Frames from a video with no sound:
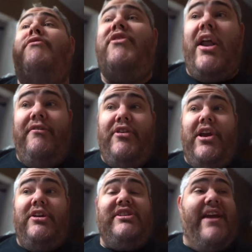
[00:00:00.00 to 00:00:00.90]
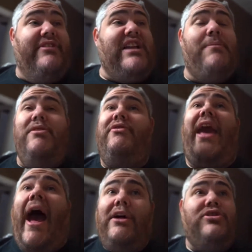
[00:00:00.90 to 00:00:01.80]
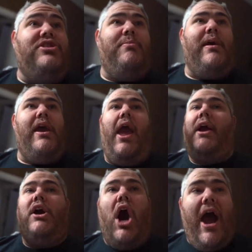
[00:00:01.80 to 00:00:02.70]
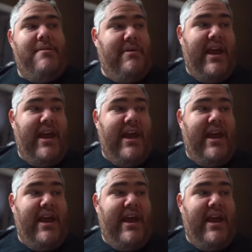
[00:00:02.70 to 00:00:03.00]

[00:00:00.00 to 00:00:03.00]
you've done it for years, and every time you've gouged me and cut